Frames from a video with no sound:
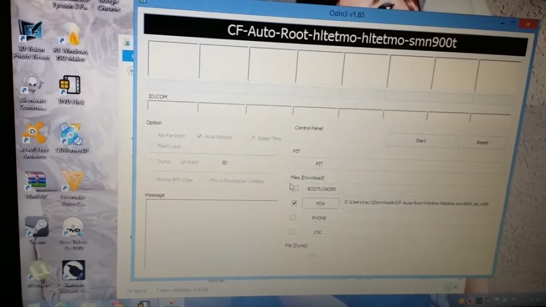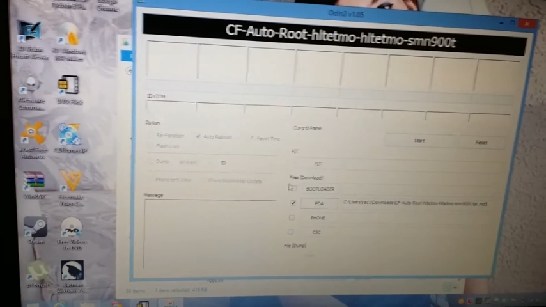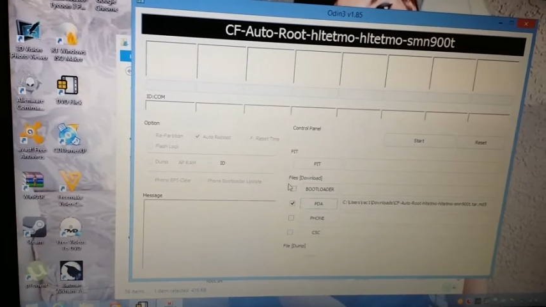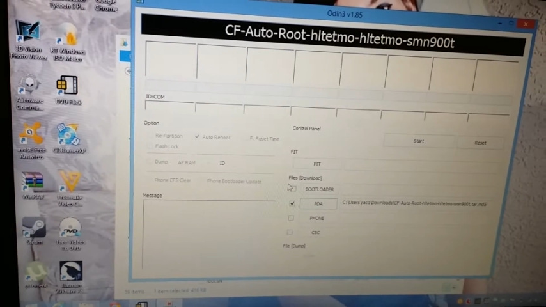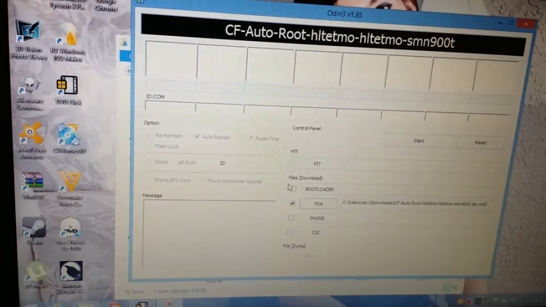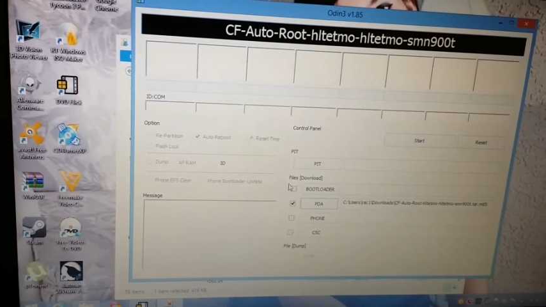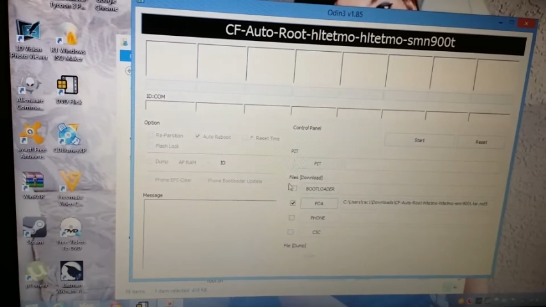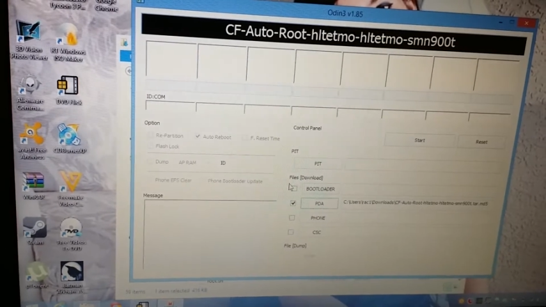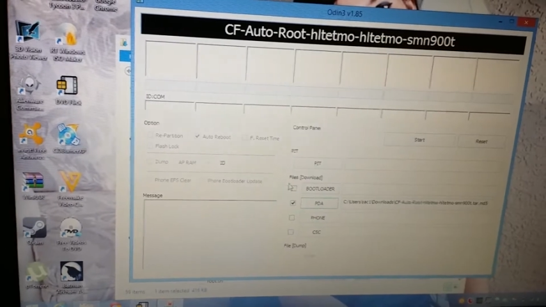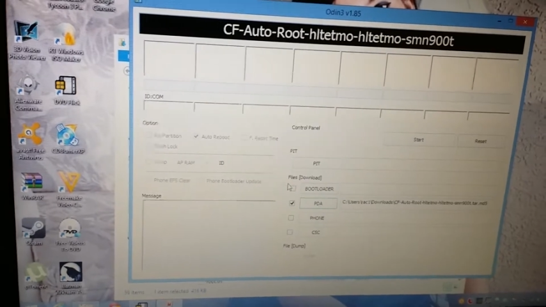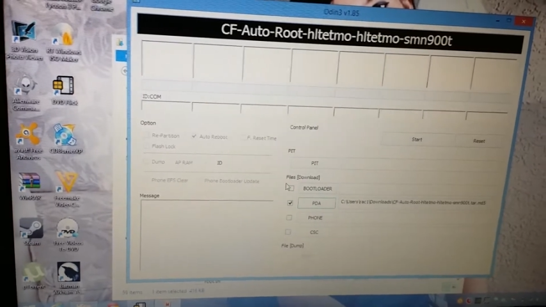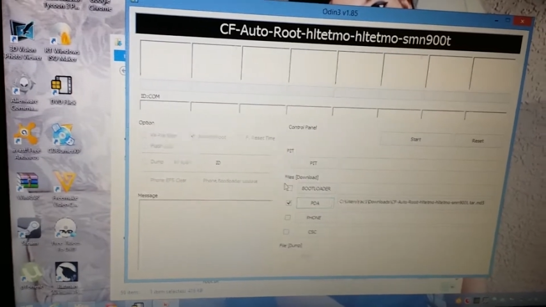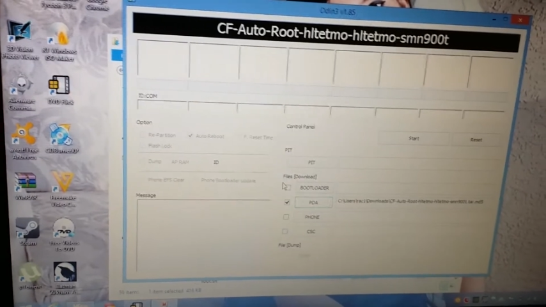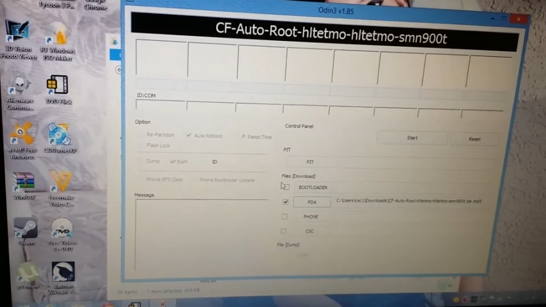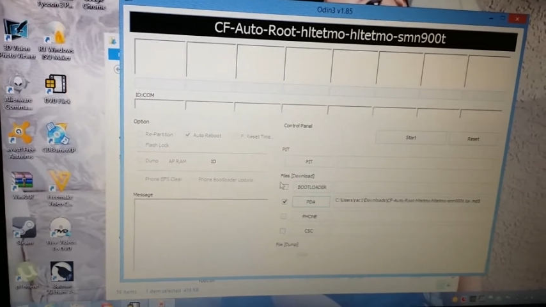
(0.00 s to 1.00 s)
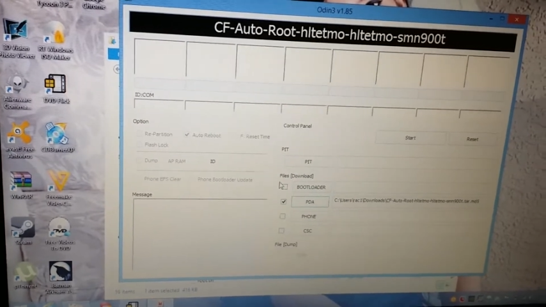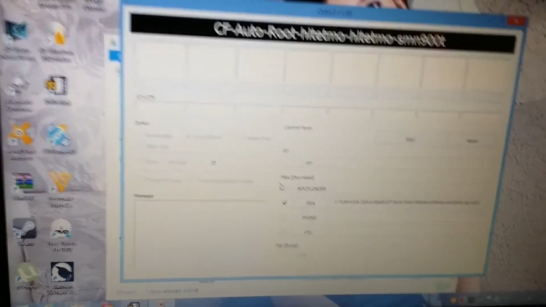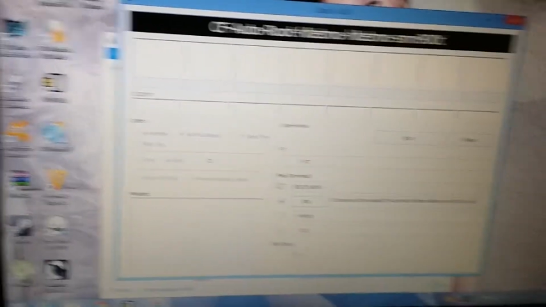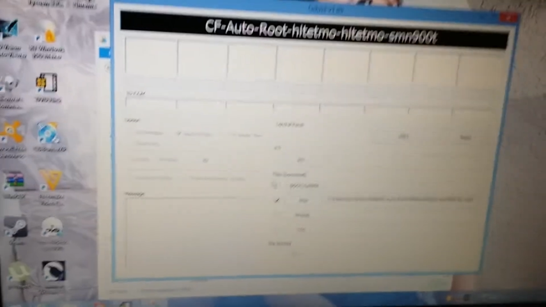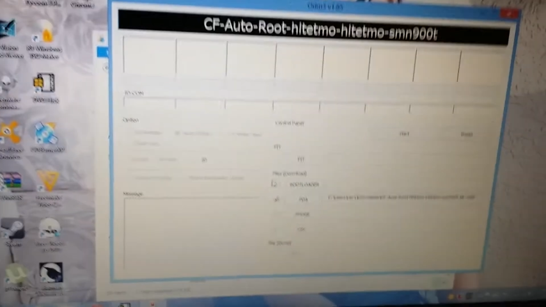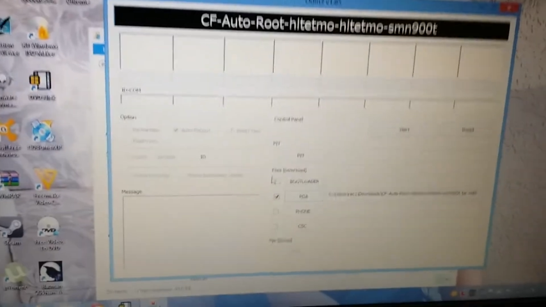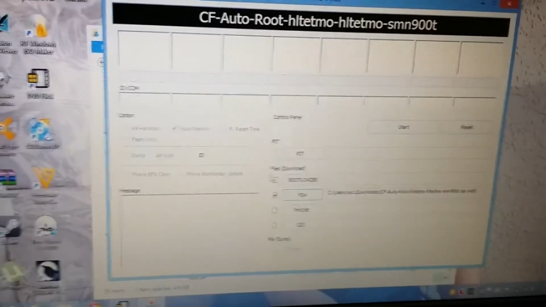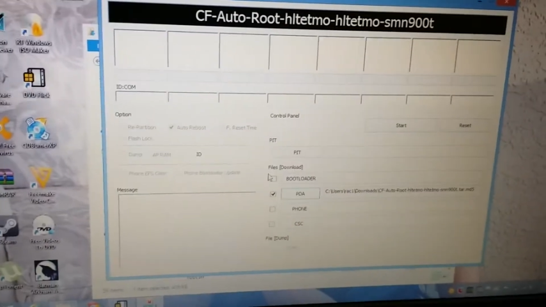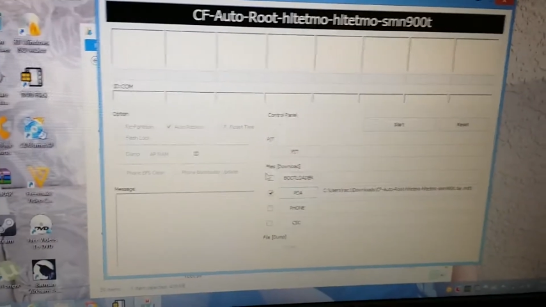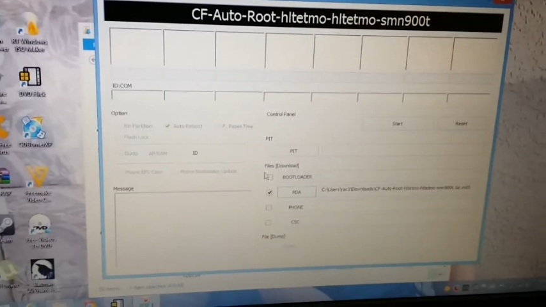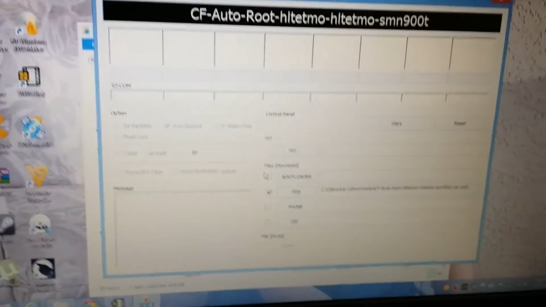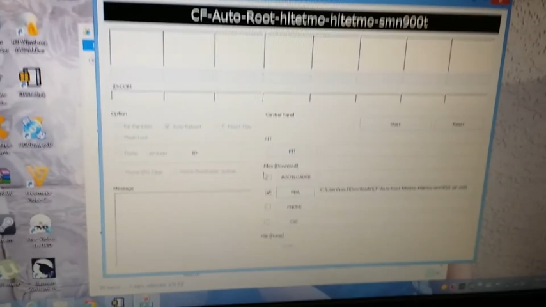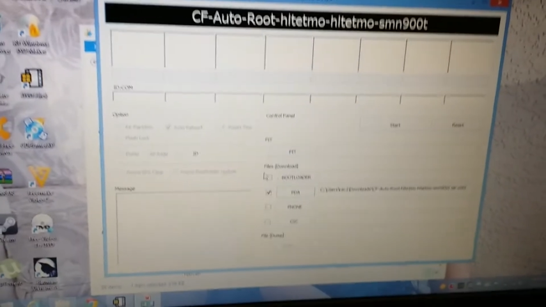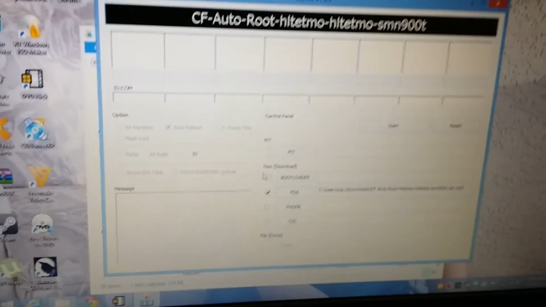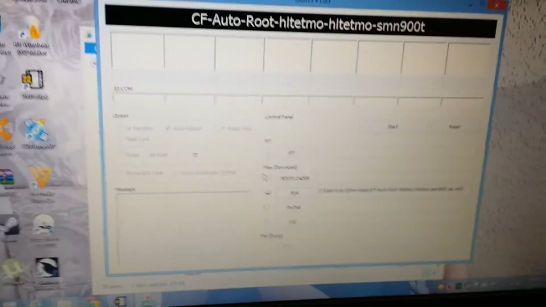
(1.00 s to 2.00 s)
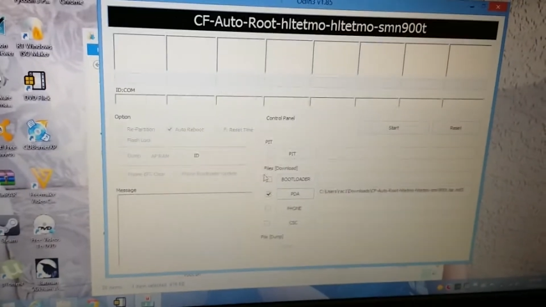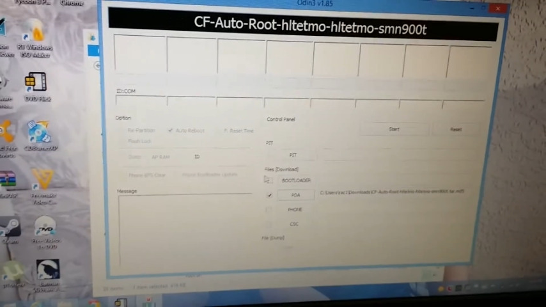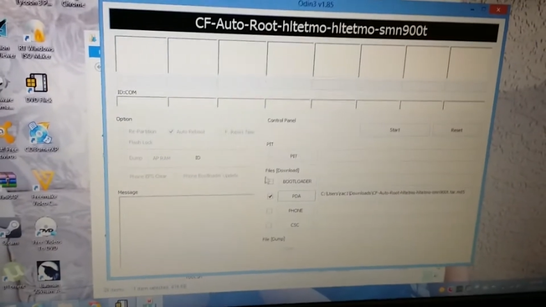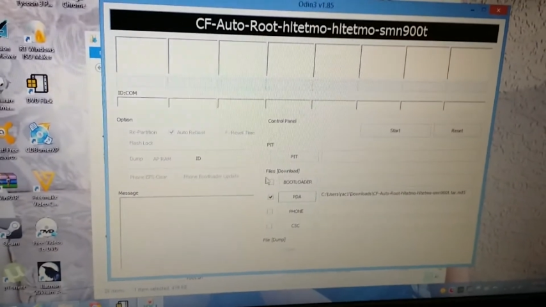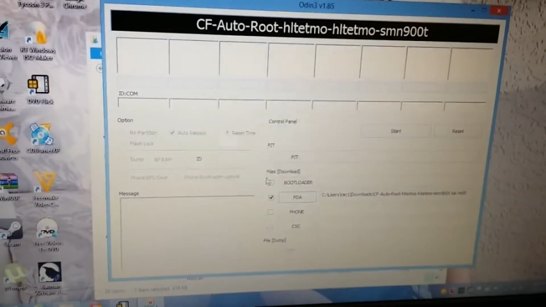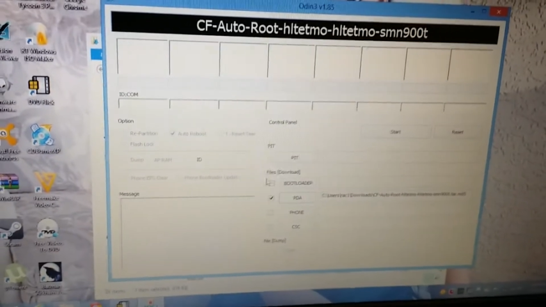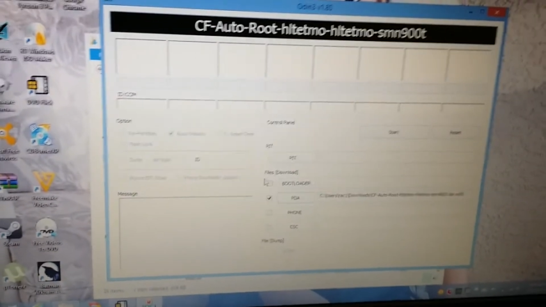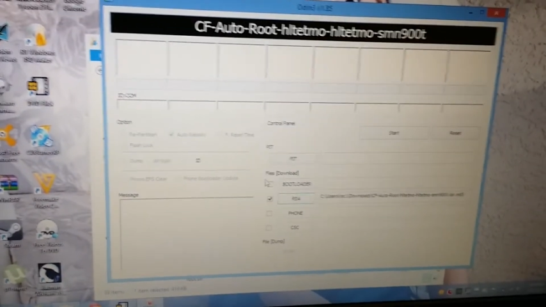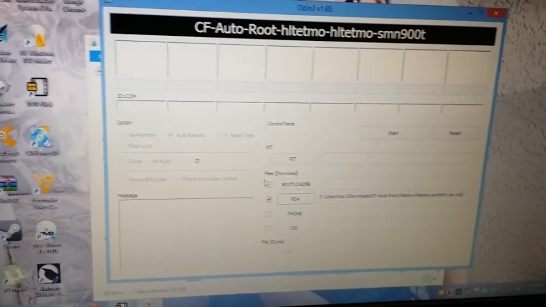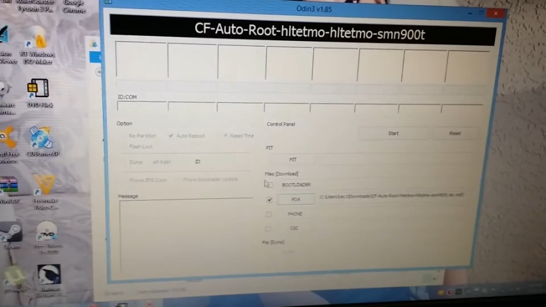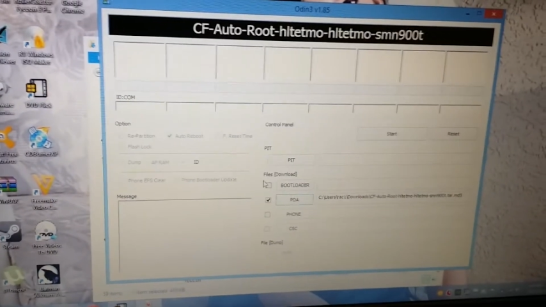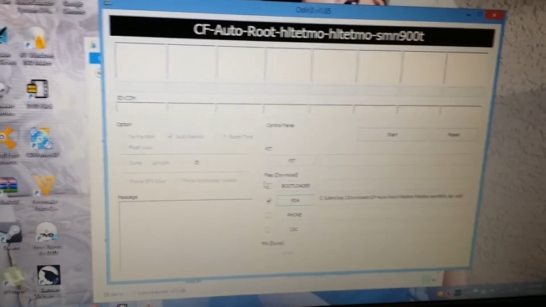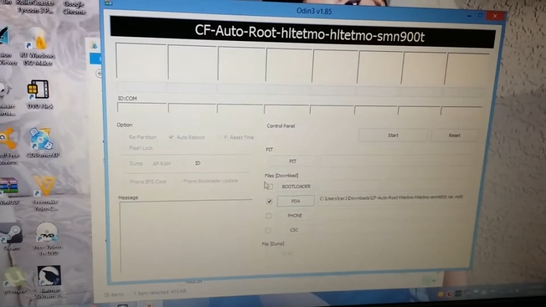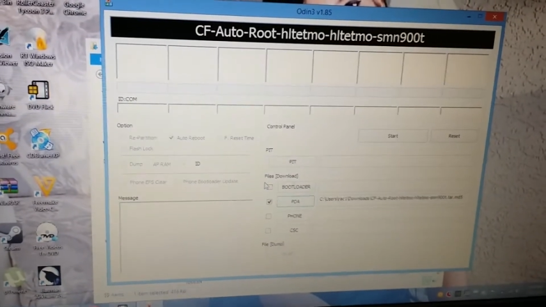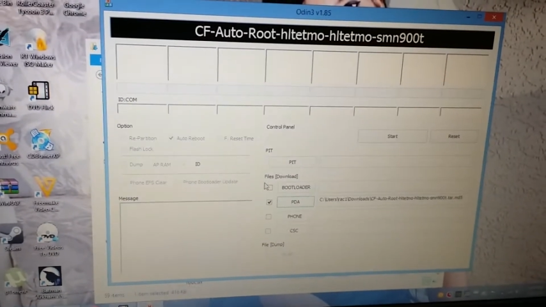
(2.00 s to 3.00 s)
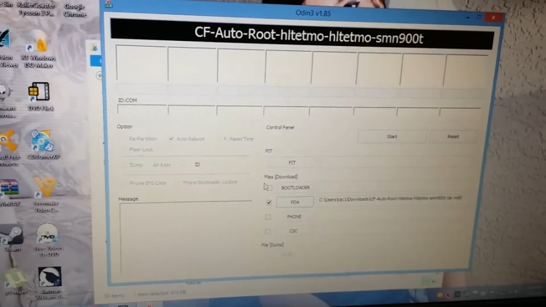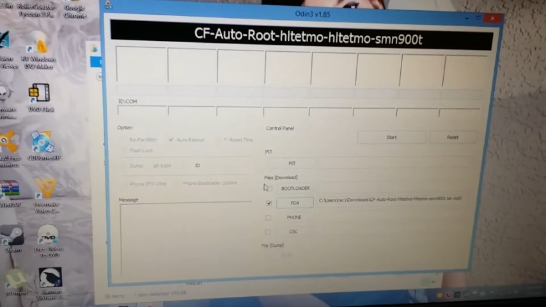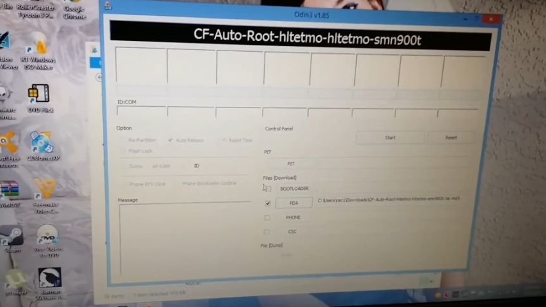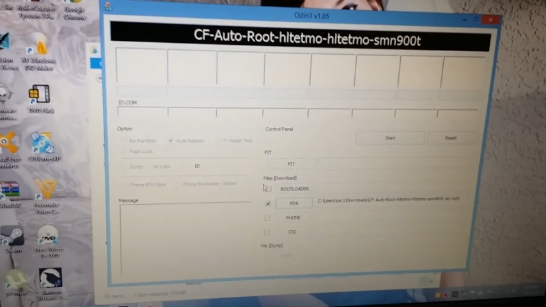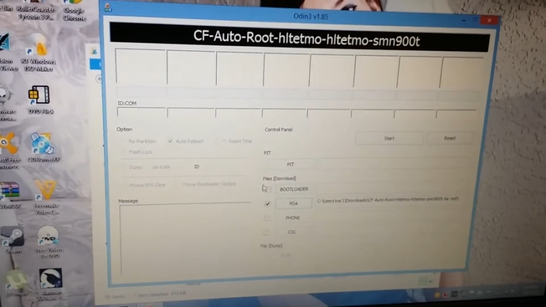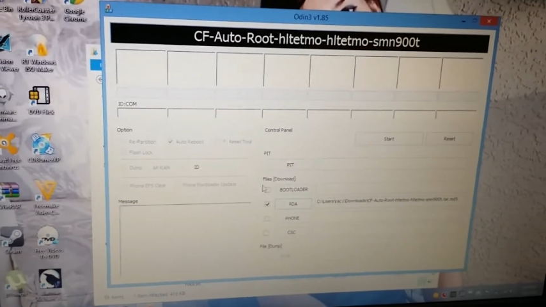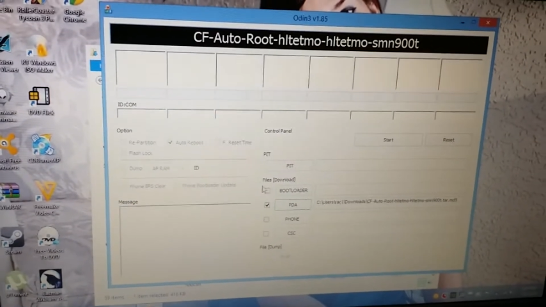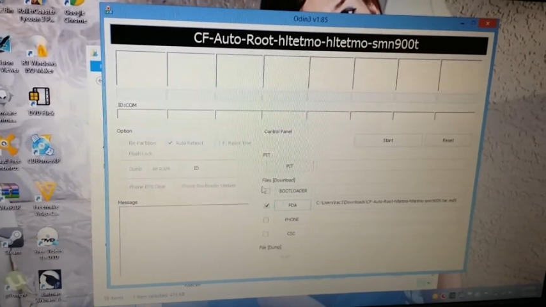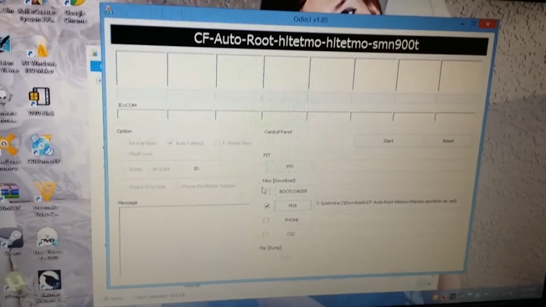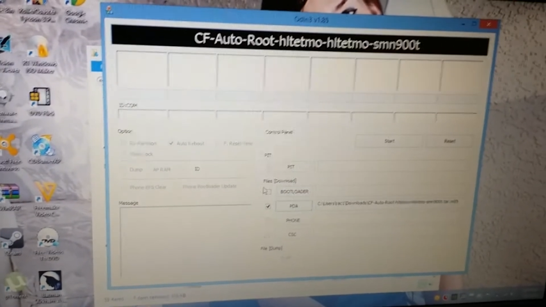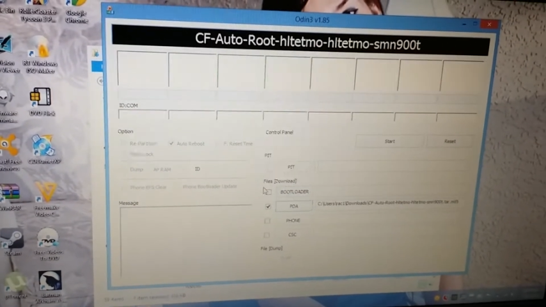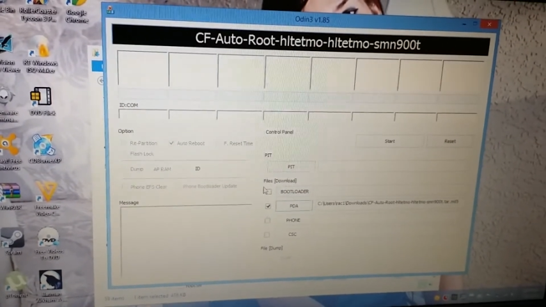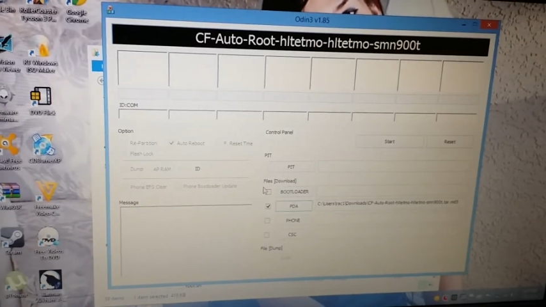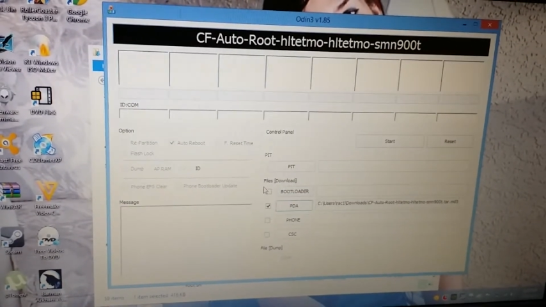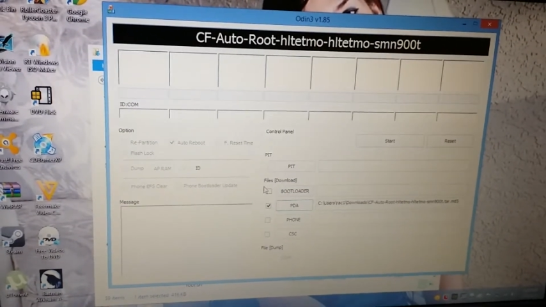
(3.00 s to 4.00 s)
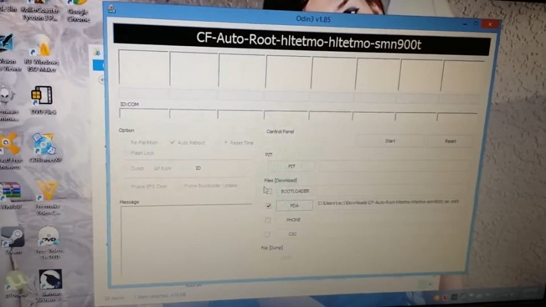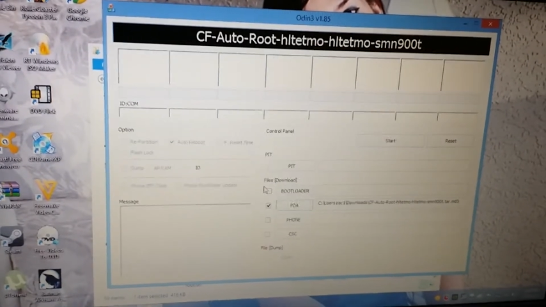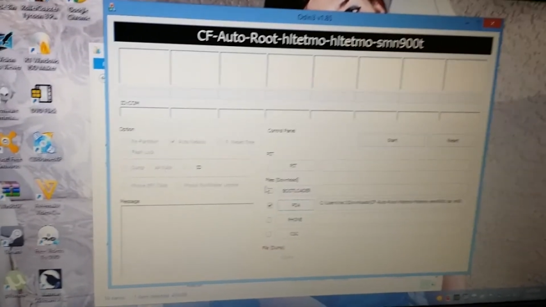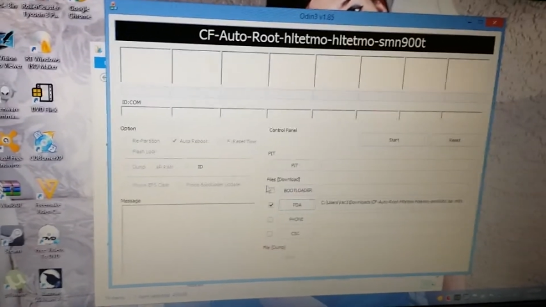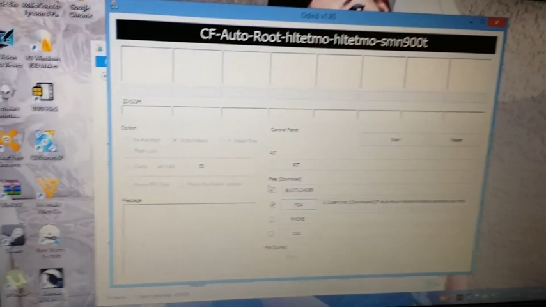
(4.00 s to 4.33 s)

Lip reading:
Nobody's mouth can be seen.